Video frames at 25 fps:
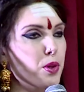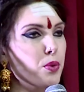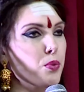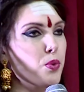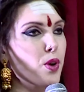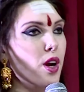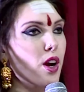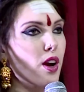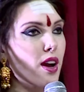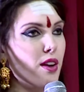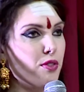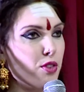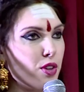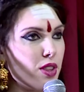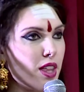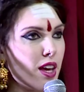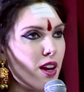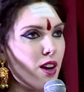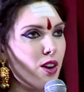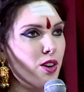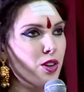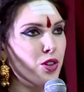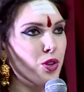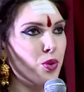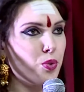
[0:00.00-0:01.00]
wherever they
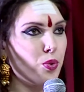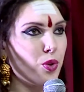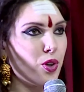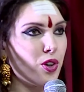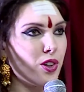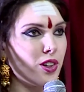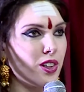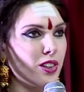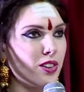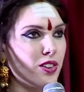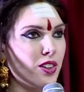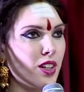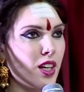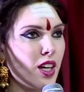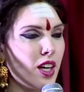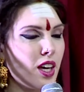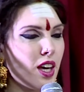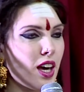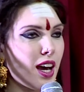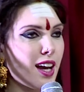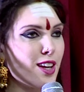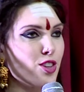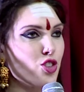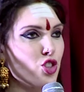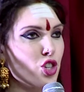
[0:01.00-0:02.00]
are in the world
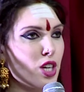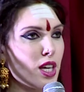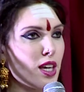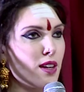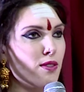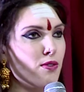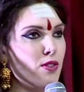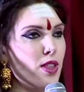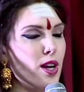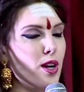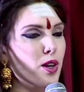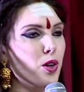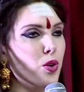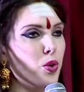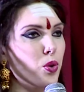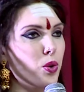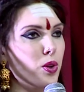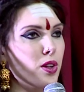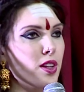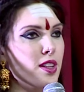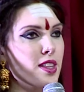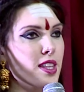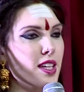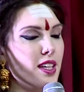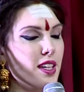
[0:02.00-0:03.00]
achieve their
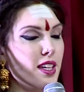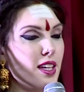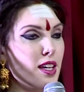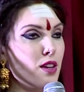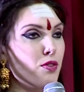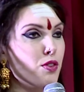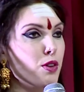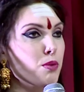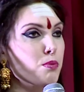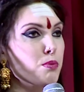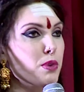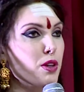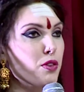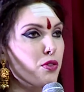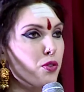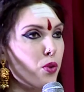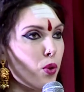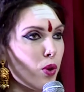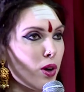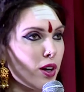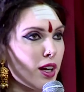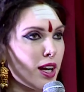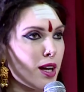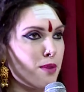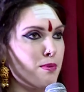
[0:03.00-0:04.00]
goals even
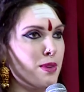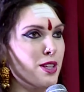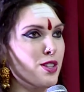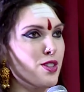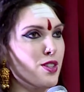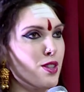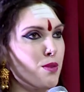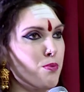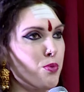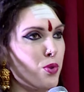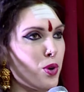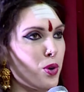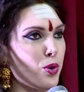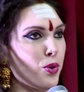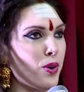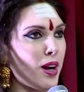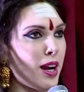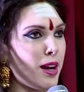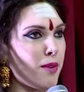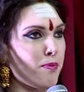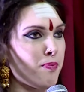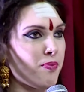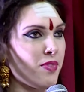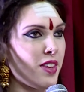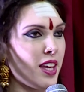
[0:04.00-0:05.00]
before coming to the
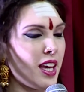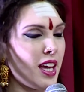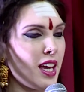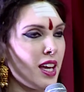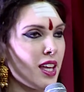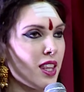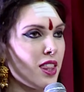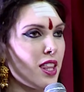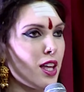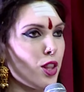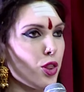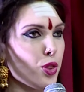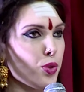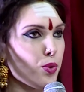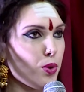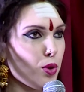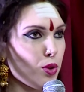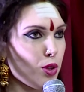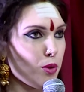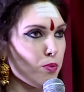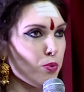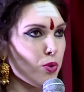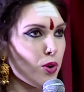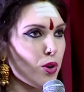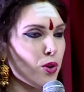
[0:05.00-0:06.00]
program. Then through
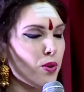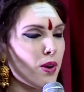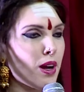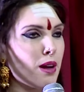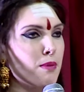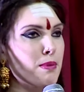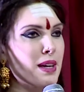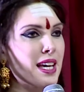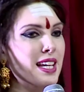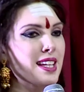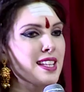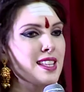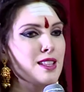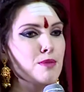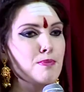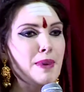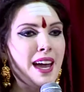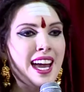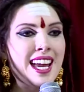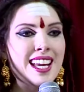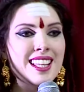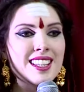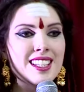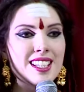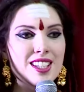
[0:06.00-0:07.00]
the program,
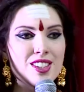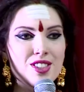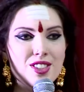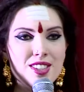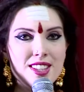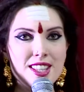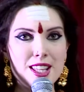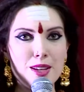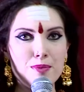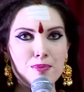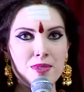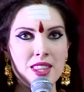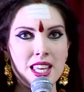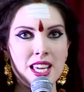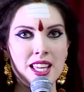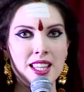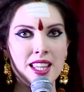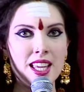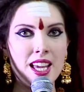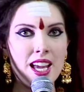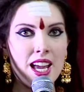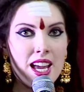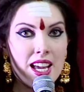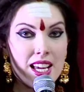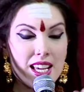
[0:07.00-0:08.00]
expand into
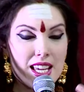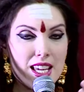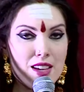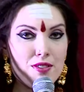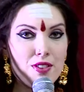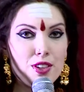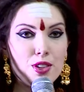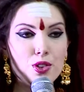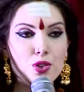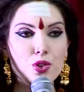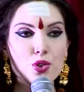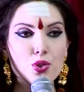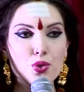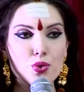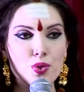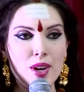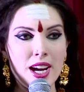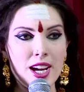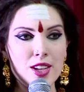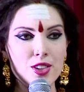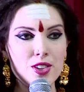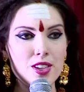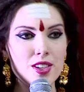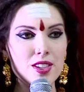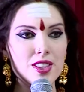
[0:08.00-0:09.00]
something even
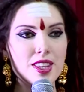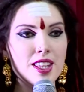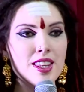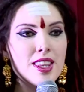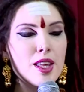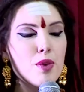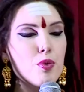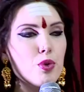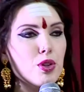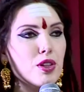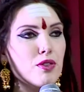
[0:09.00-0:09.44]
greater than they would